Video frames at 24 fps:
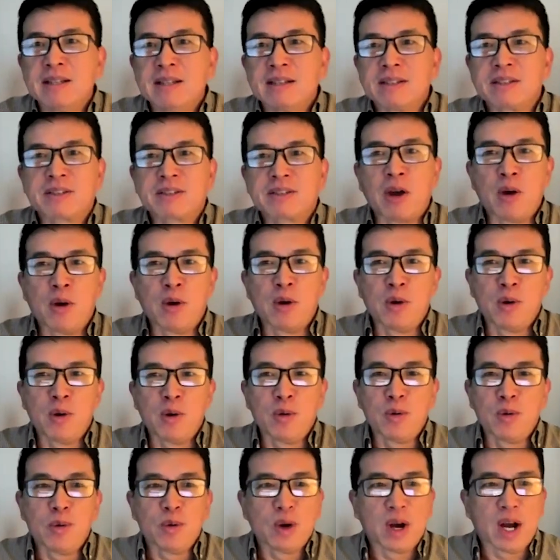
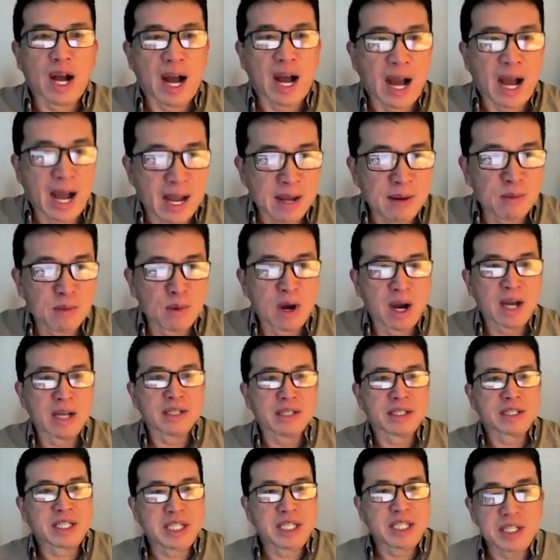So I
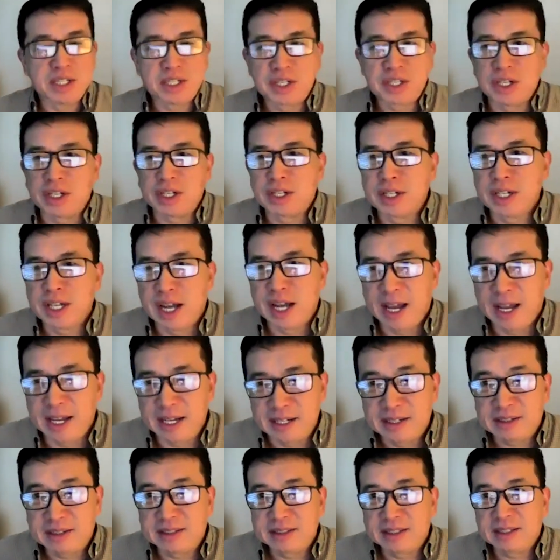was teaching a
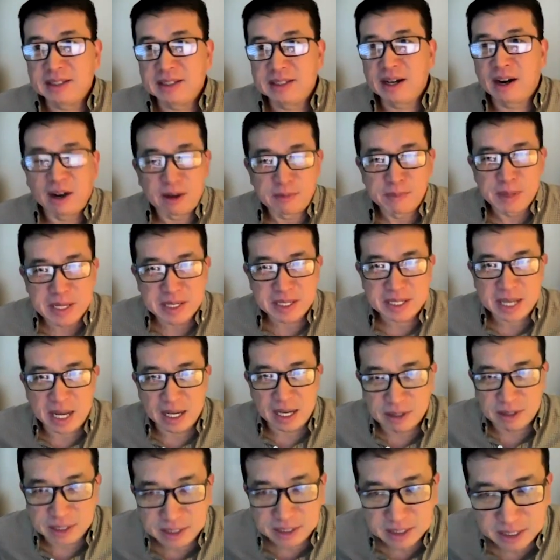carbon
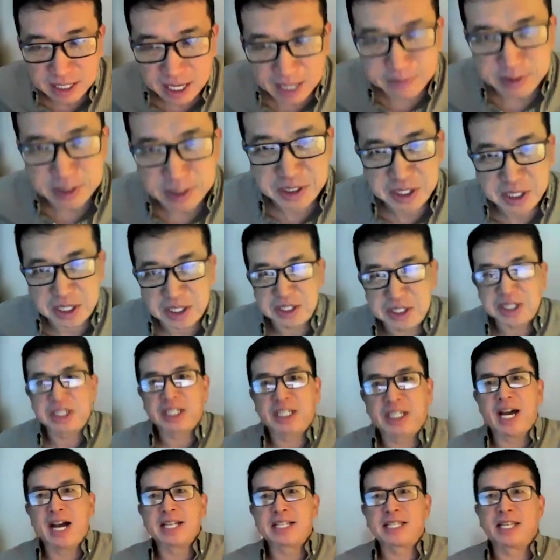cycle and climate change
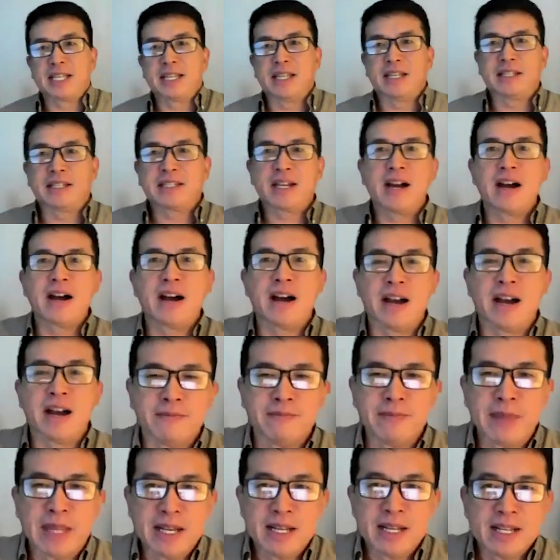class at the
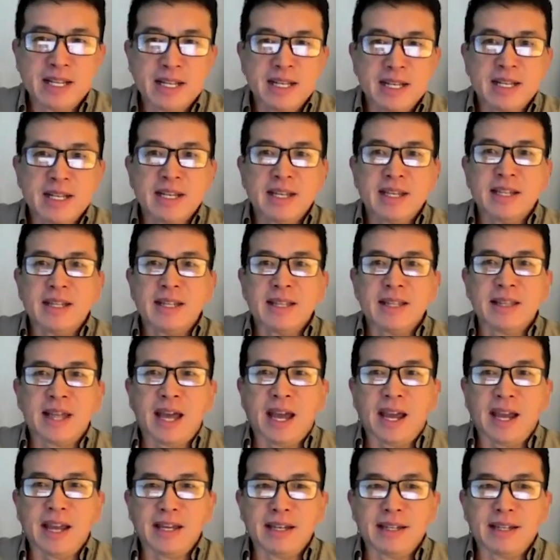time.
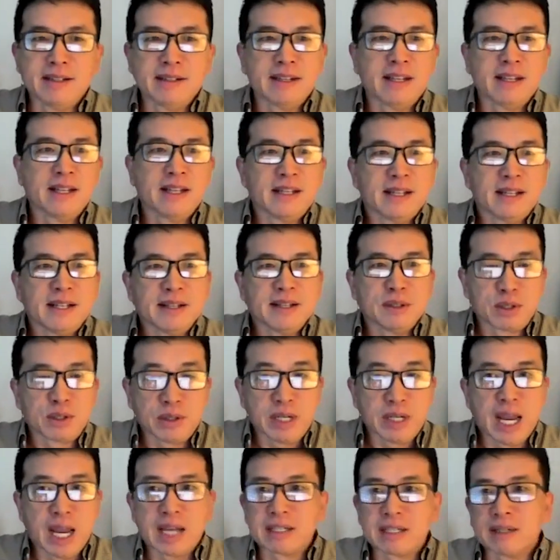Then
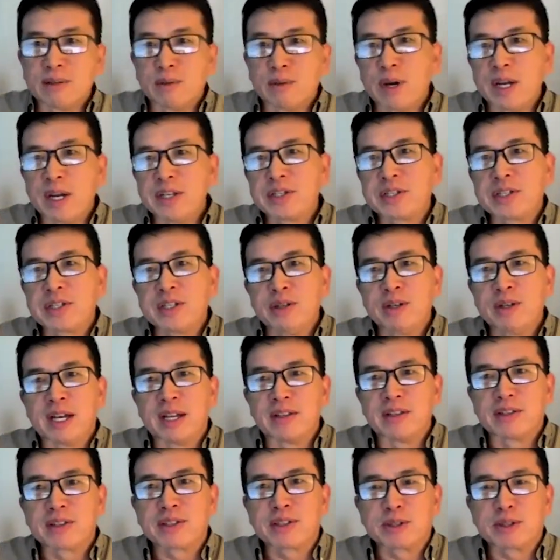together with
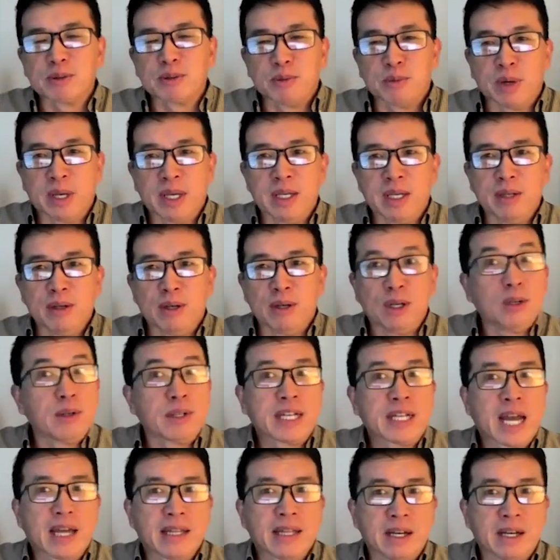students, we
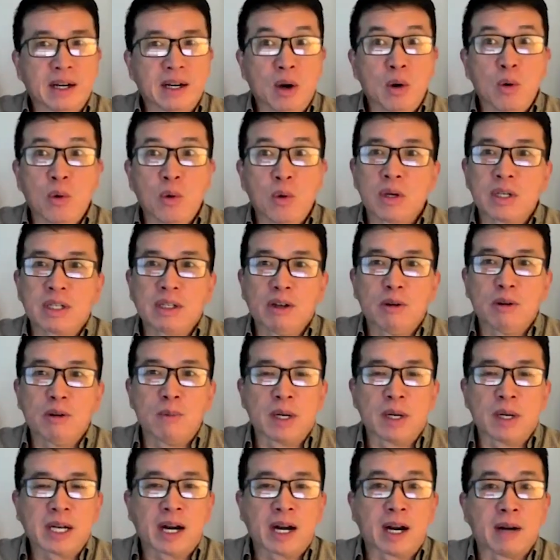look at the whole
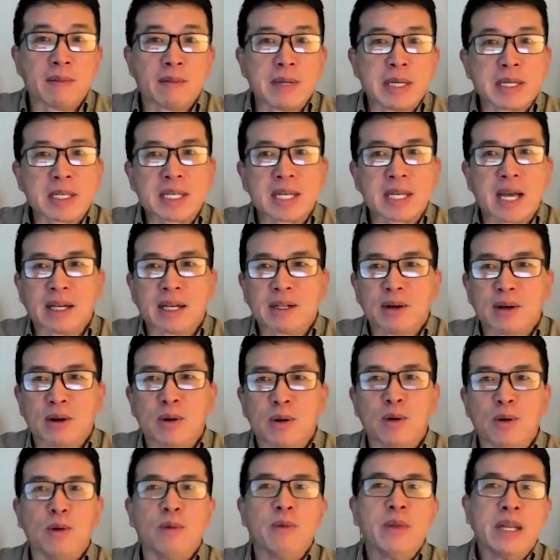global carbon
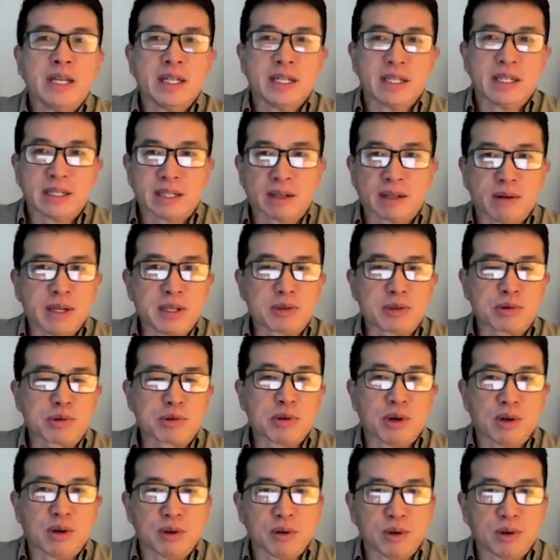cycle,
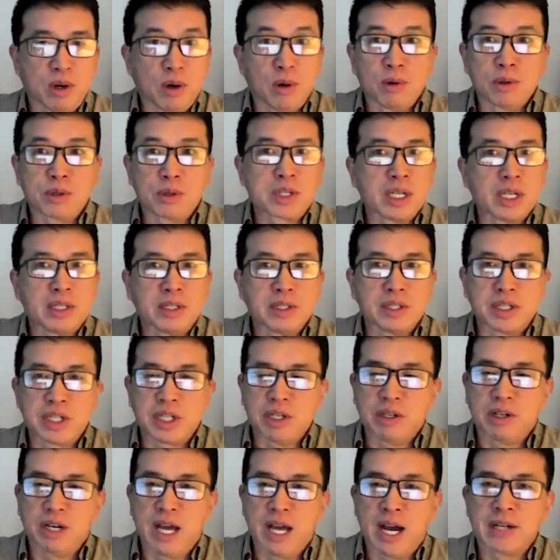terrestrial, ocean,
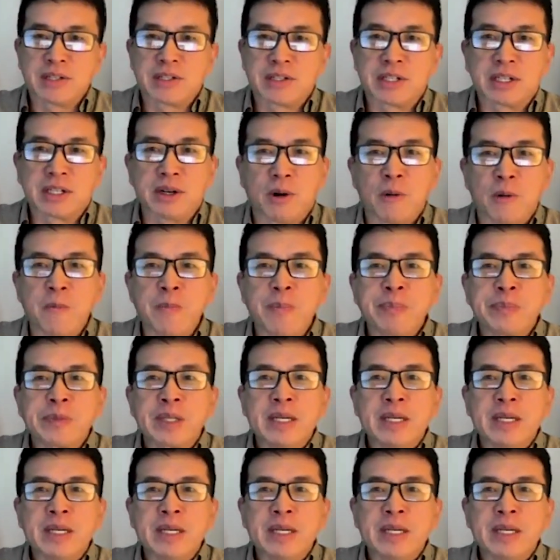geological,